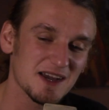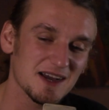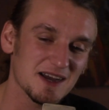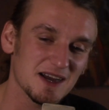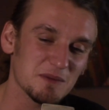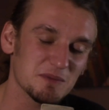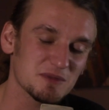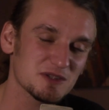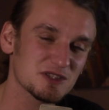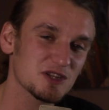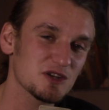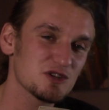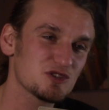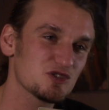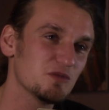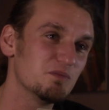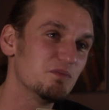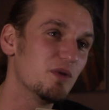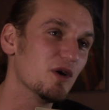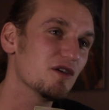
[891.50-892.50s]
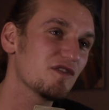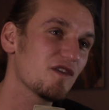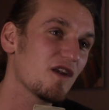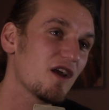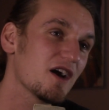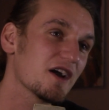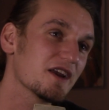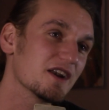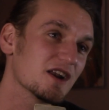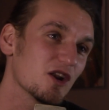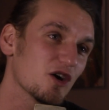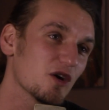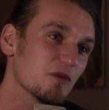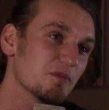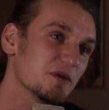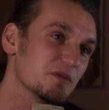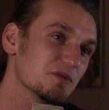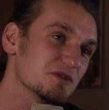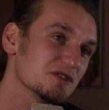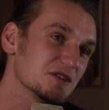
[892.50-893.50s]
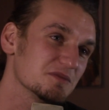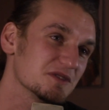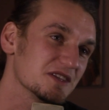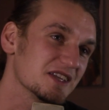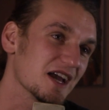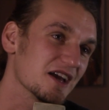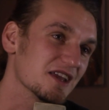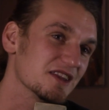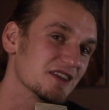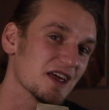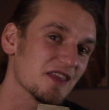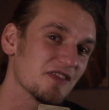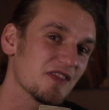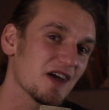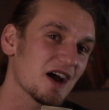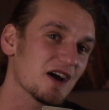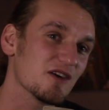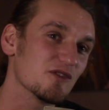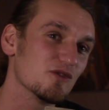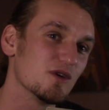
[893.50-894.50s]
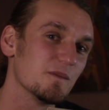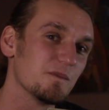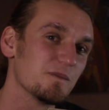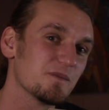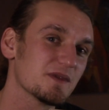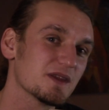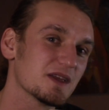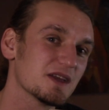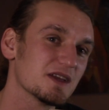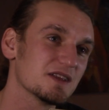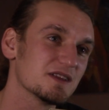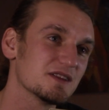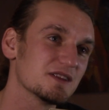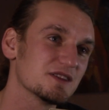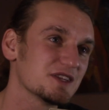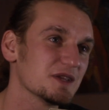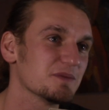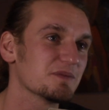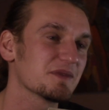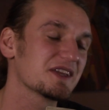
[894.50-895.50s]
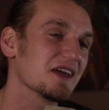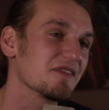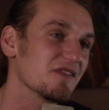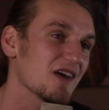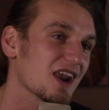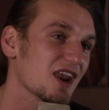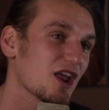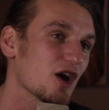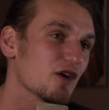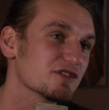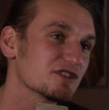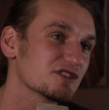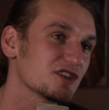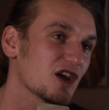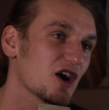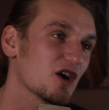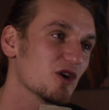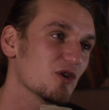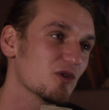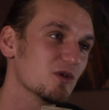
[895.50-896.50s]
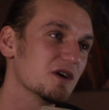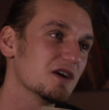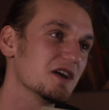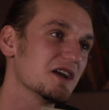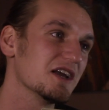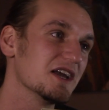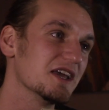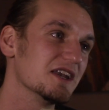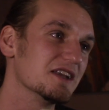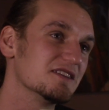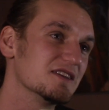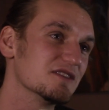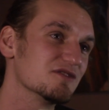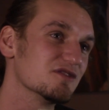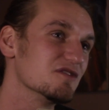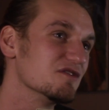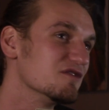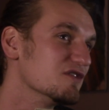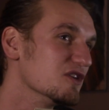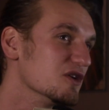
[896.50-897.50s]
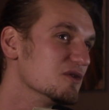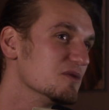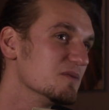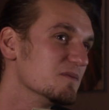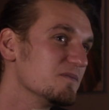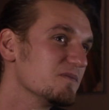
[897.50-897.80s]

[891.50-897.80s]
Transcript: I'm a social butterfly, and a lot of people seem to get that lifestyle in a different view.